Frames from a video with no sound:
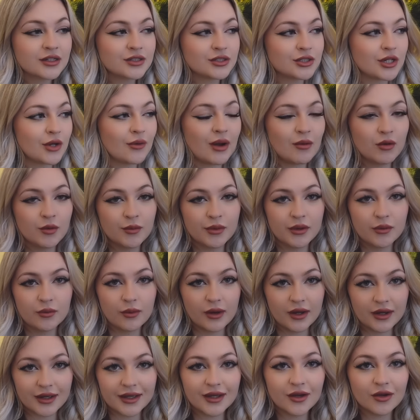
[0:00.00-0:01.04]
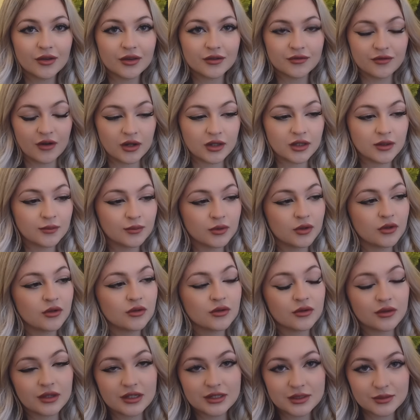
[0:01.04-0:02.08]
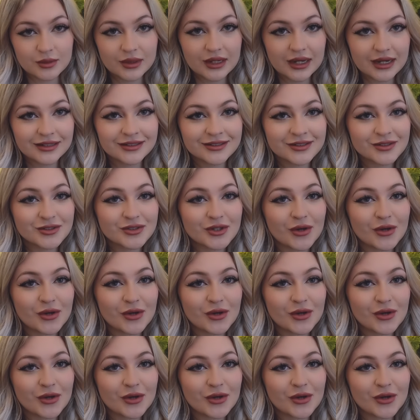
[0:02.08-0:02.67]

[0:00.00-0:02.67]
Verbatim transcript: so I will be working on the FairyLoot booth this weekend.